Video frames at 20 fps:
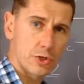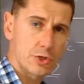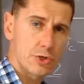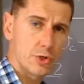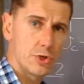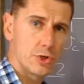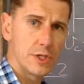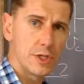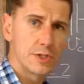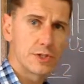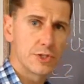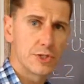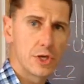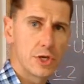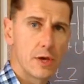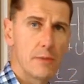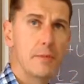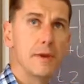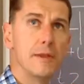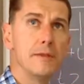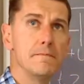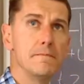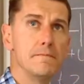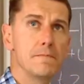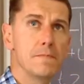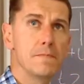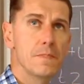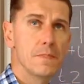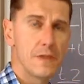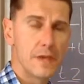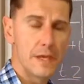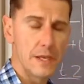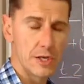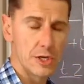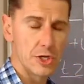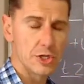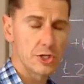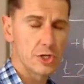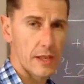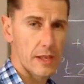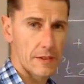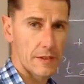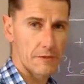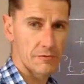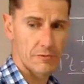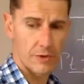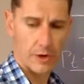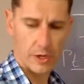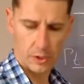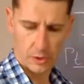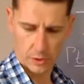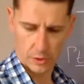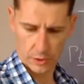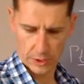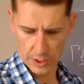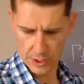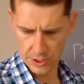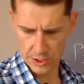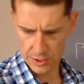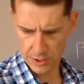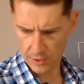to determine the initial and the final condition.